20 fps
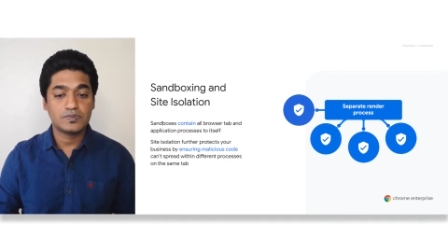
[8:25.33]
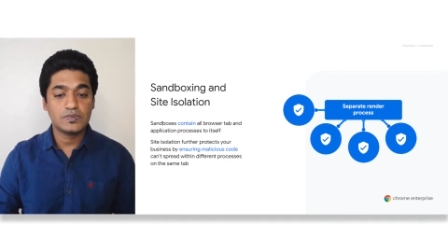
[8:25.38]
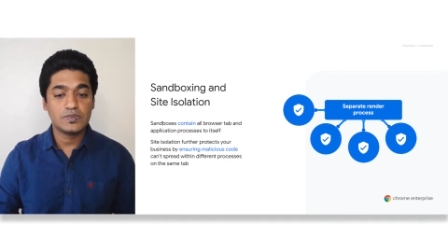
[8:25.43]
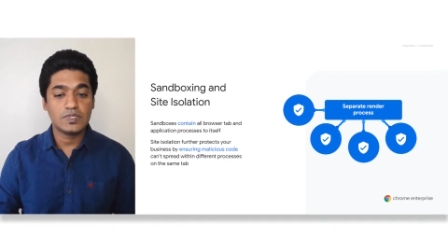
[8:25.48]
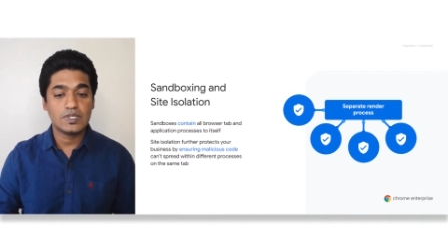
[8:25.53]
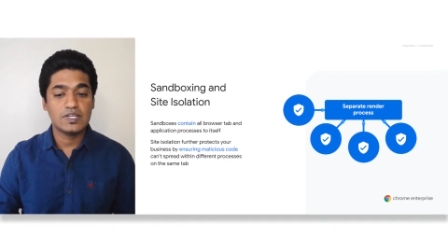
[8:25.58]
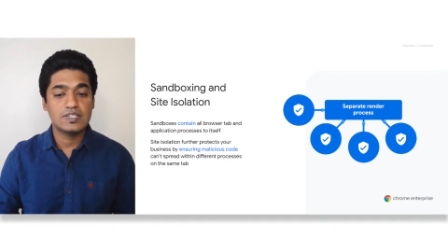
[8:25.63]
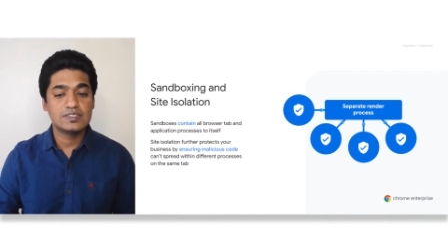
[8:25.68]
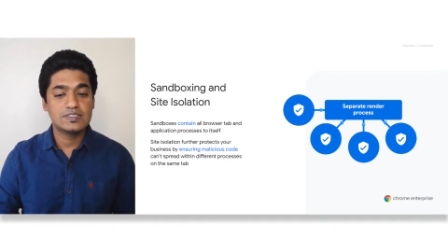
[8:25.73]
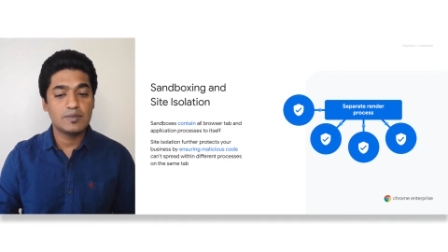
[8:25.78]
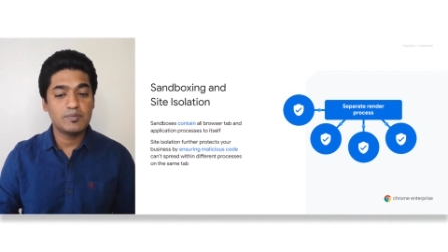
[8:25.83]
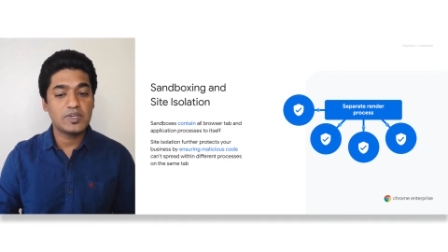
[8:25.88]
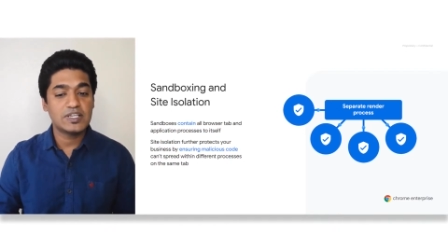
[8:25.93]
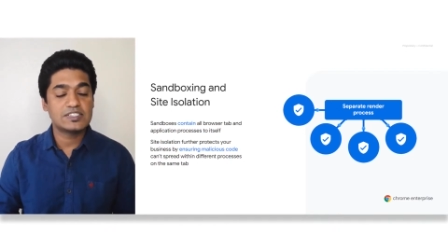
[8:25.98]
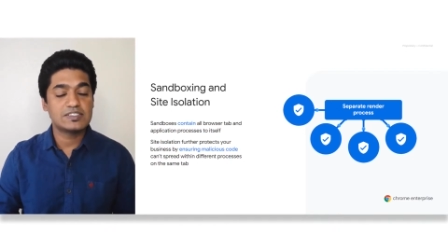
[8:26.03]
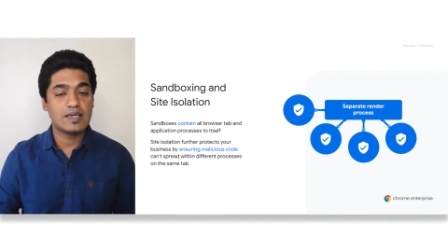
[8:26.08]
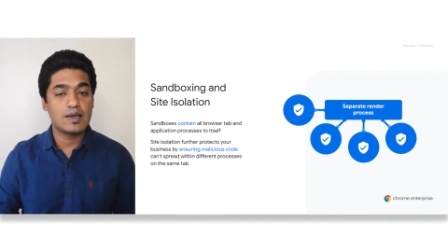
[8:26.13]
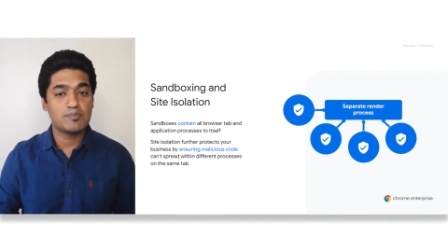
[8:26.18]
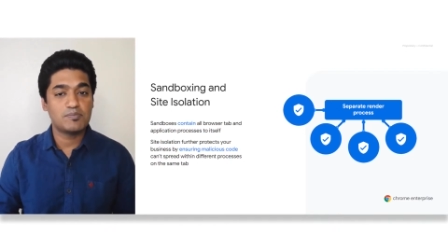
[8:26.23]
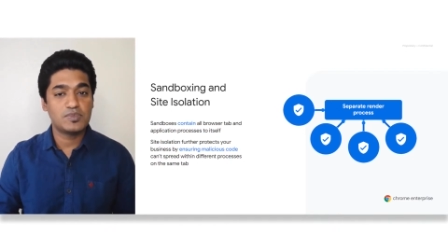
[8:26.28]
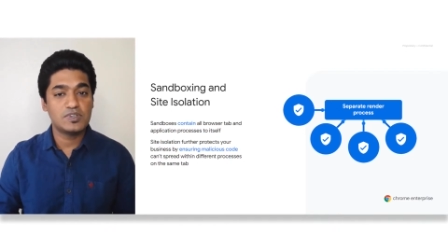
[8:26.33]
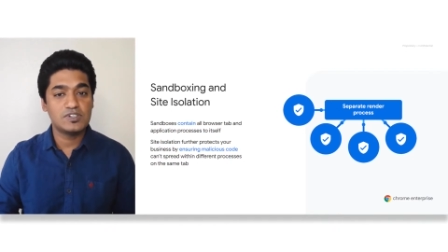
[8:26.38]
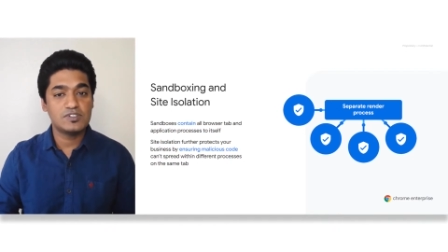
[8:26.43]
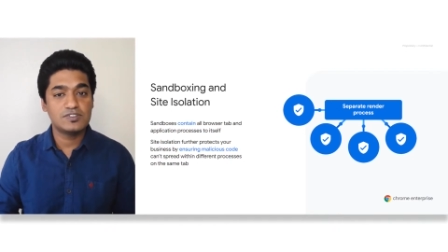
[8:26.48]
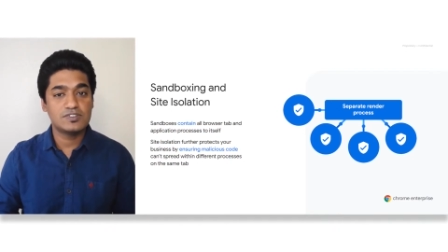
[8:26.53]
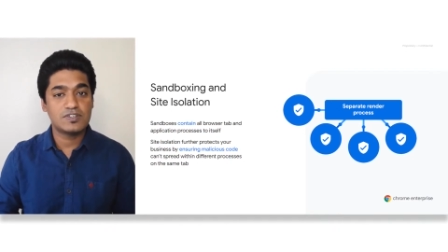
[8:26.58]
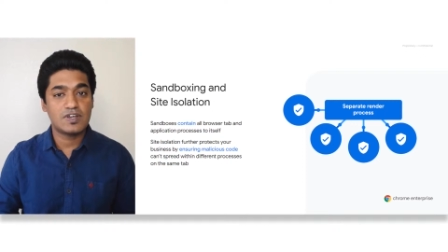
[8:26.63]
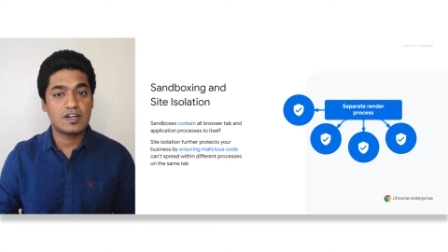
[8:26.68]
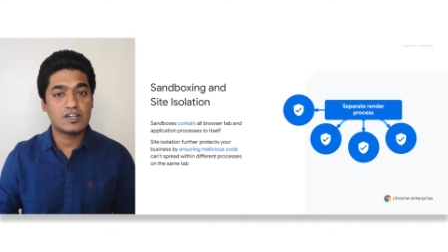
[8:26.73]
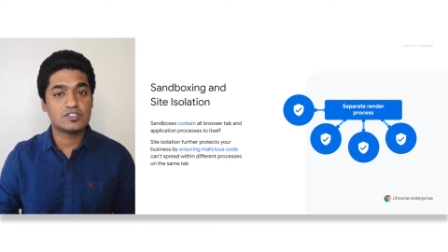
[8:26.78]
Some examples
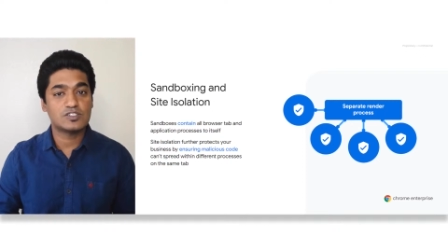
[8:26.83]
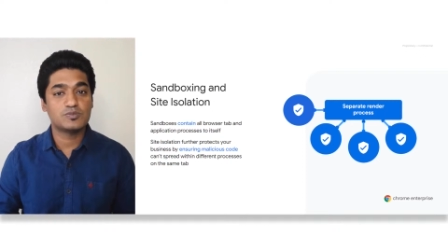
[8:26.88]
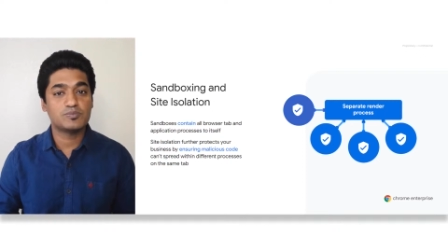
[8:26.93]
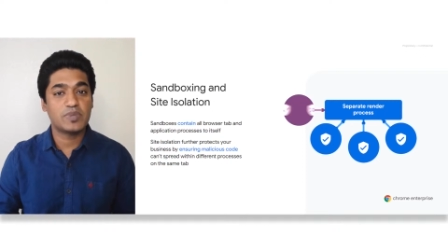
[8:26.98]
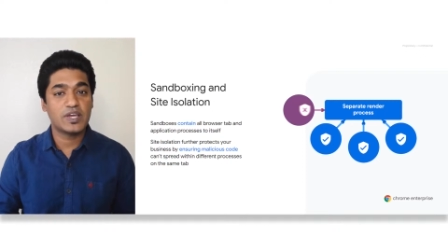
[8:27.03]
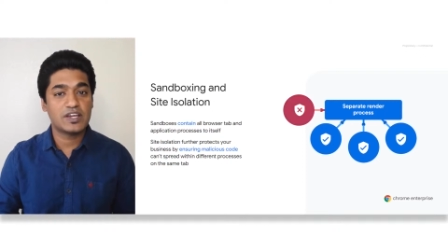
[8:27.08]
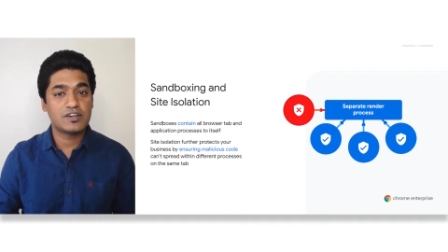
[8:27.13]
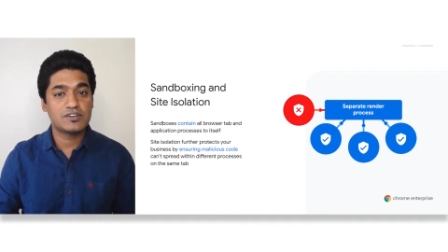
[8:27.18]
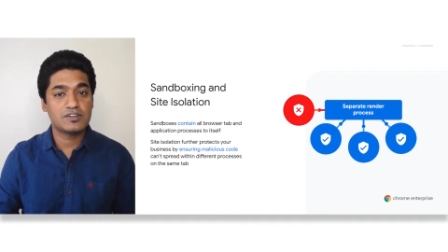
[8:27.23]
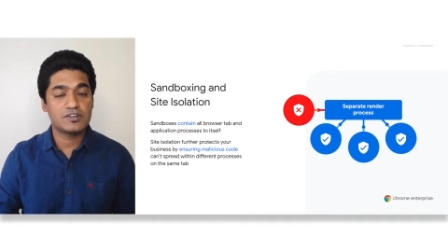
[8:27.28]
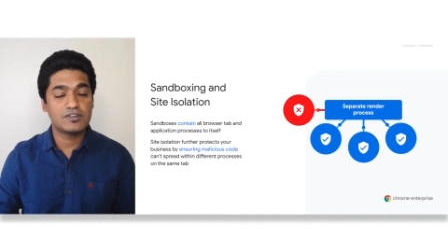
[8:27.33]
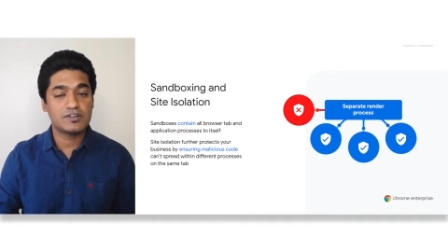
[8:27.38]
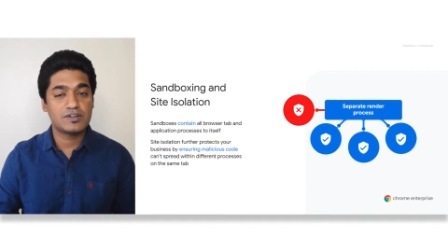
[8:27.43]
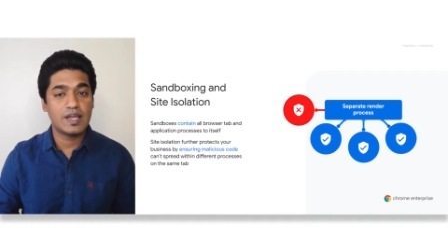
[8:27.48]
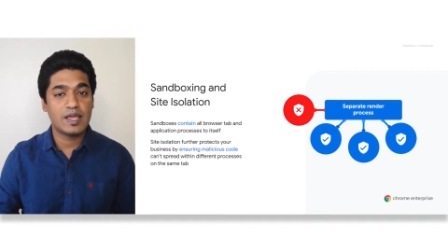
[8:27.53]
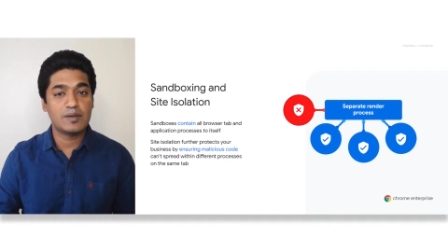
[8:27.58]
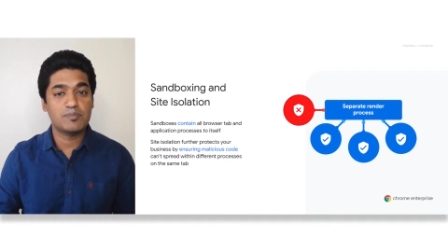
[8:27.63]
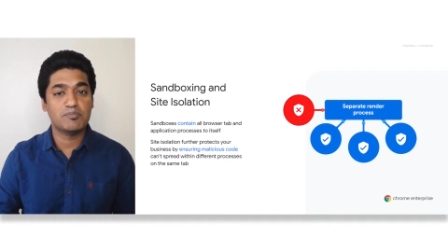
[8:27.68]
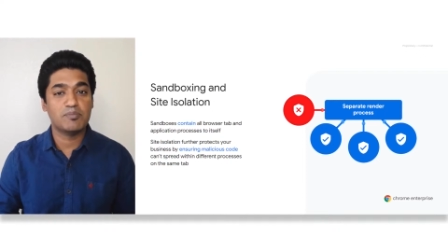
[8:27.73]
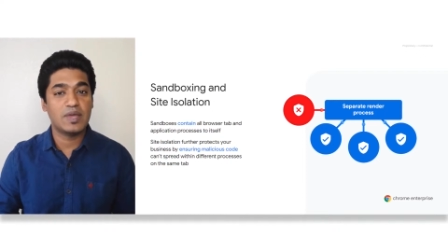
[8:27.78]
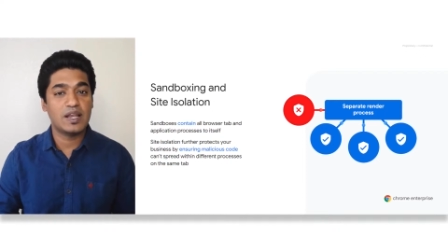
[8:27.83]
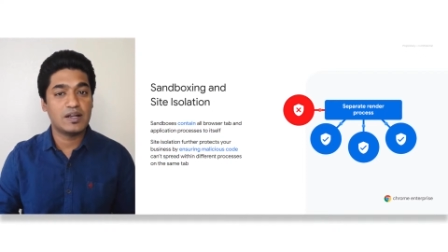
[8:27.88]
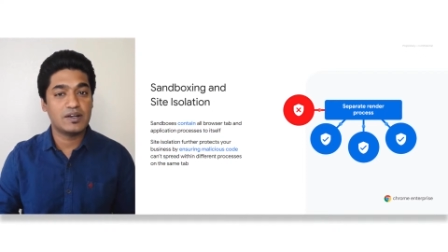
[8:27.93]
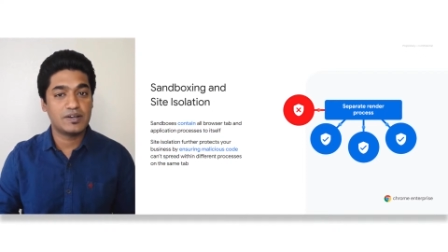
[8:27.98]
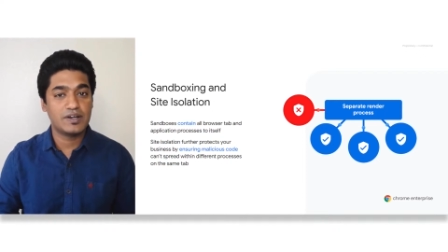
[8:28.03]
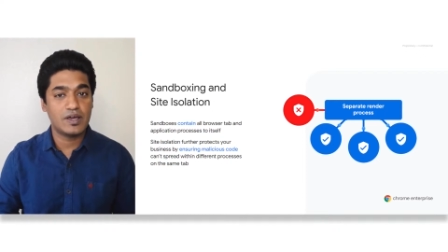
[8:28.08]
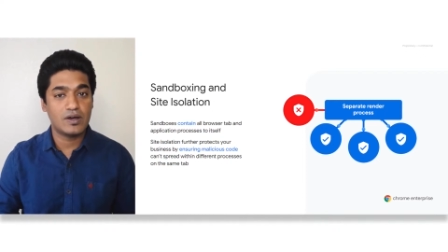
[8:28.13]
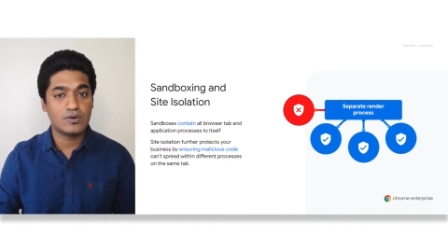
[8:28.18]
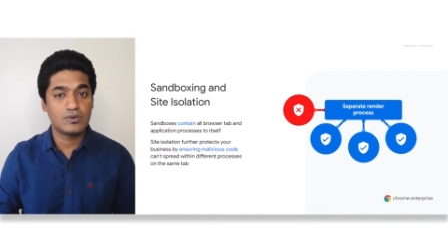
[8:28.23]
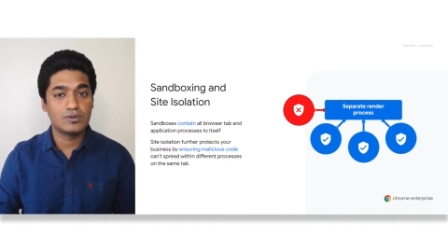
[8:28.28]
are Spectre and
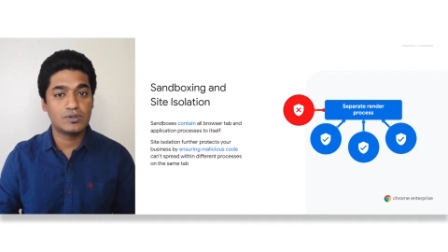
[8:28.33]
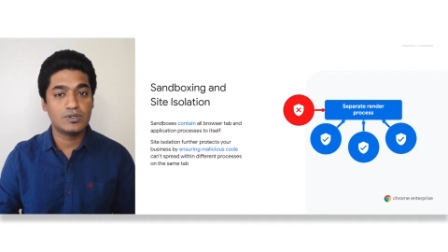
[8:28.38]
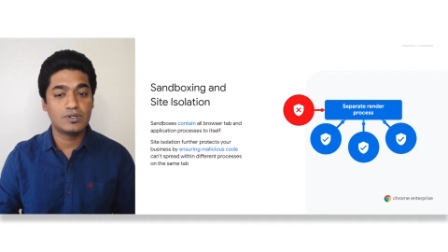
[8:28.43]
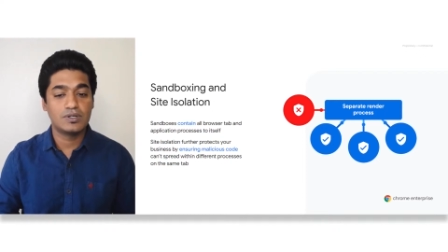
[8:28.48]
Meltdown.